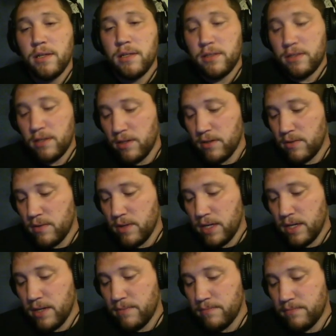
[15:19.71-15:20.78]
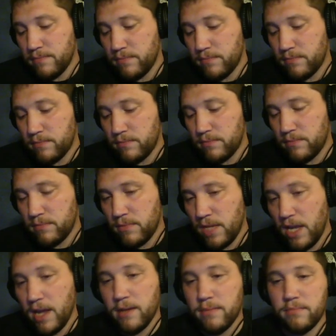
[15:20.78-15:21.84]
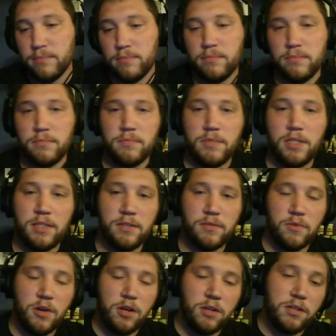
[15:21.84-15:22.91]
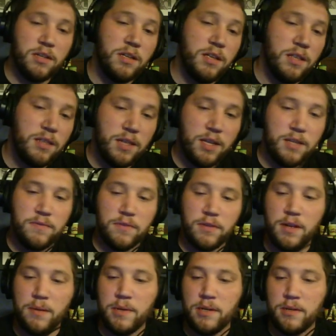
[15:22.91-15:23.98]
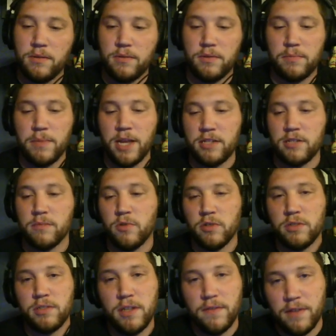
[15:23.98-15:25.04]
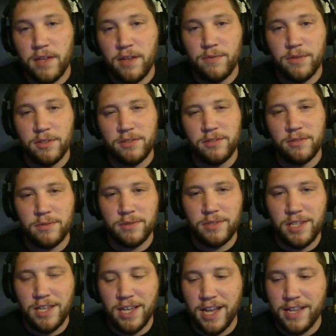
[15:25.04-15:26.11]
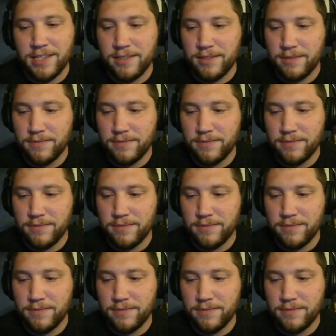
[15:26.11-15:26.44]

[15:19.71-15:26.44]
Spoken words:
So, yeah, this is Rulk. Thanks for coming. Smash some more stuff again real soon. See you guys.